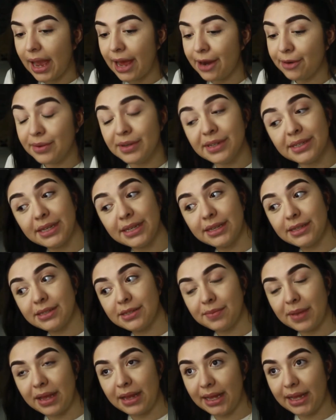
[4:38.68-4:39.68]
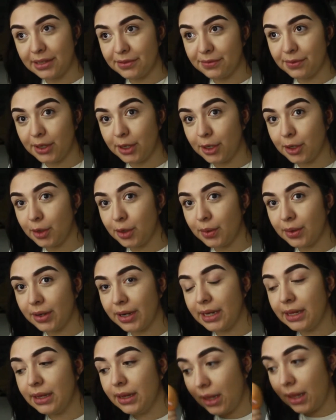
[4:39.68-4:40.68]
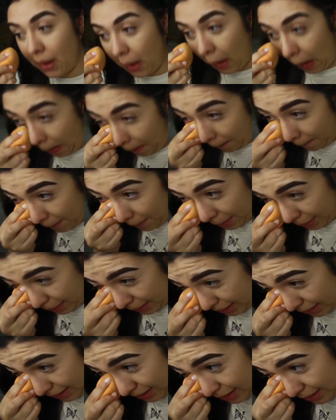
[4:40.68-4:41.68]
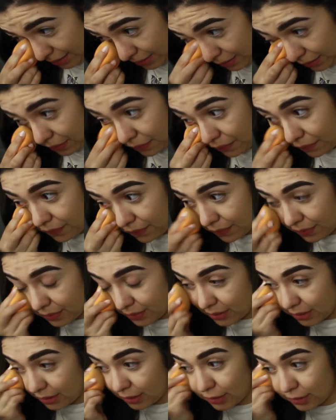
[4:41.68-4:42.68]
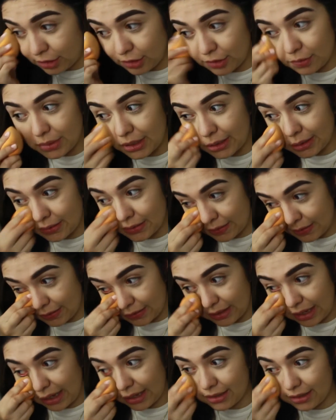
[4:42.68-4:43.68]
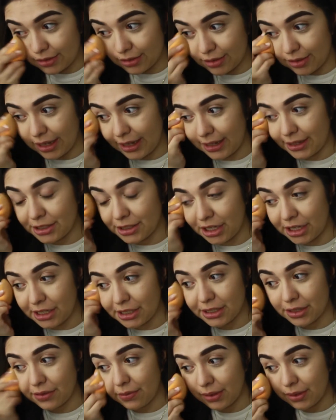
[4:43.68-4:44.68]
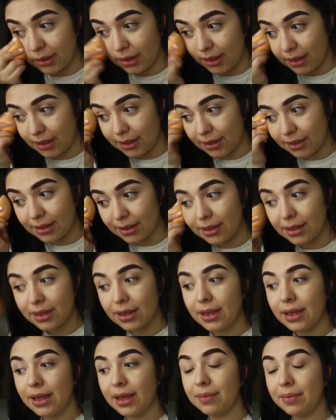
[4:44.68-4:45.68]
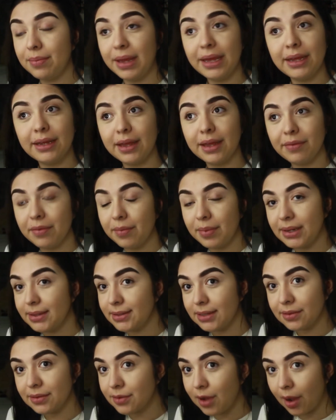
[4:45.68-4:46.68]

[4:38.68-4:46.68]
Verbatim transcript: I don't want to say this is my last video or anything, but if YouTube does decide to like change everything and make everybody's life